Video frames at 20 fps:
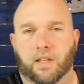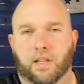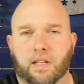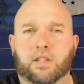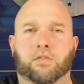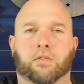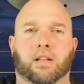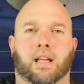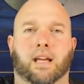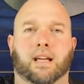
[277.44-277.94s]
That
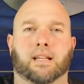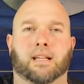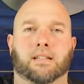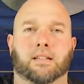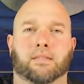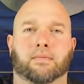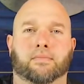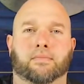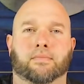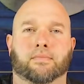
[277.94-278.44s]
is
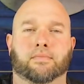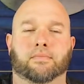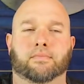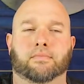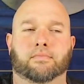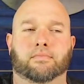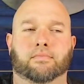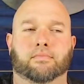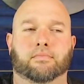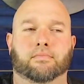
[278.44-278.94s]
relaxing.
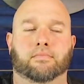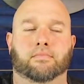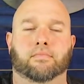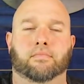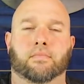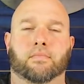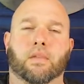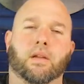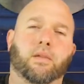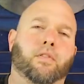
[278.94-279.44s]

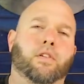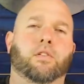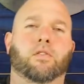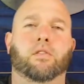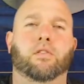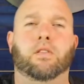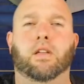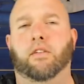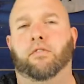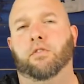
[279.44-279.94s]
If you
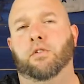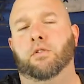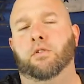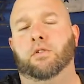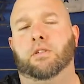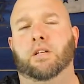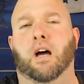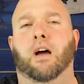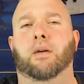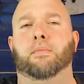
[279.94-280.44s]
do that a few
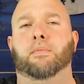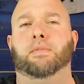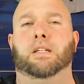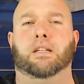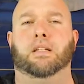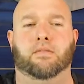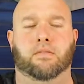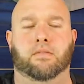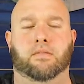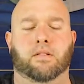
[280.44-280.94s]
times, it
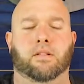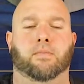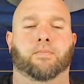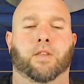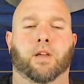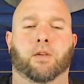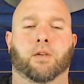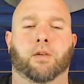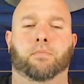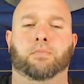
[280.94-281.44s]
can
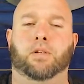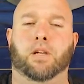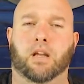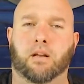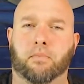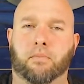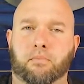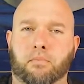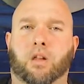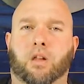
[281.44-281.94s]
help you
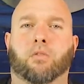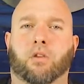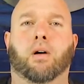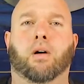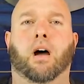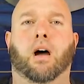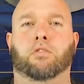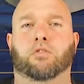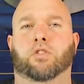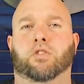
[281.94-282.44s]
kind of mellow
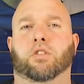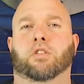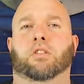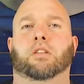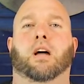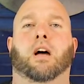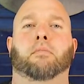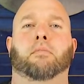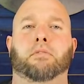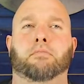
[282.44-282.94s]
out,
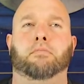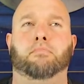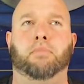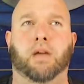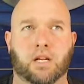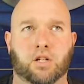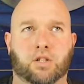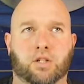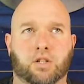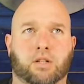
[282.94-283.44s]
chill out, be
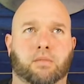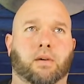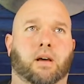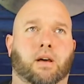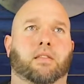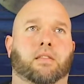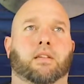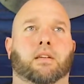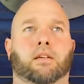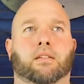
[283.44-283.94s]
patient
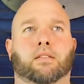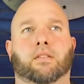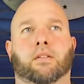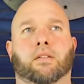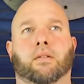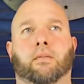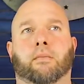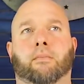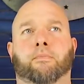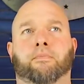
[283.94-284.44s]
about things.
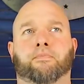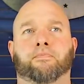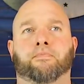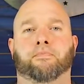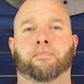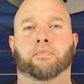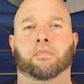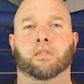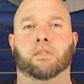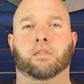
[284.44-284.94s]

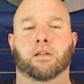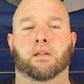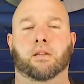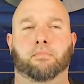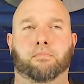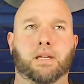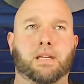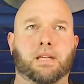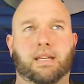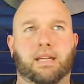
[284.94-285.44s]

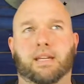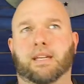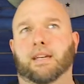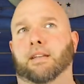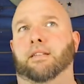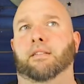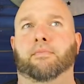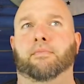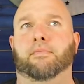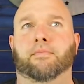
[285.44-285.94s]
Be
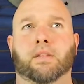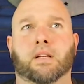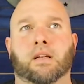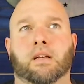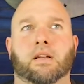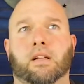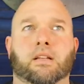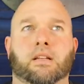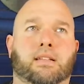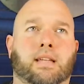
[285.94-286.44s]
it.
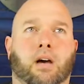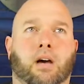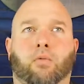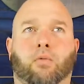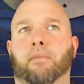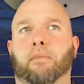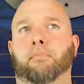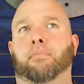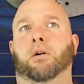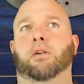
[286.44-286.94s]
Tell
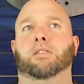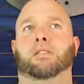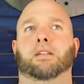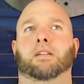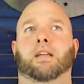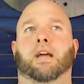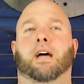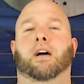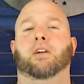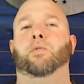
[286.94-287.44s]
one
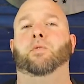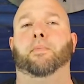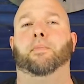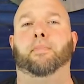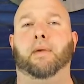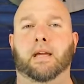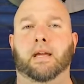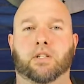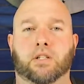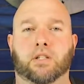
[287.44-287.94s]
person how you were
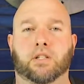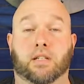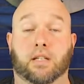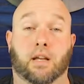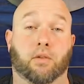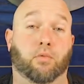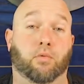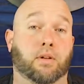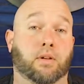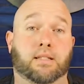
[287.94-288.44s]
patient
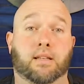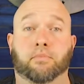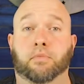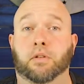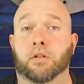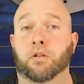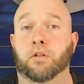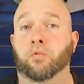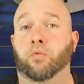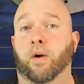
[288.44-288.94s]
today. What's
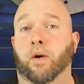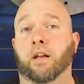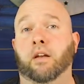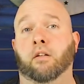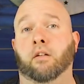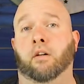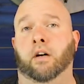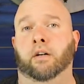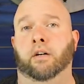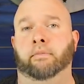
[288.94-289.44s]
something you
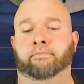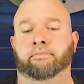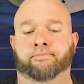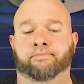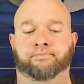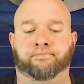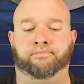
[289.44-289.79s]
waited on?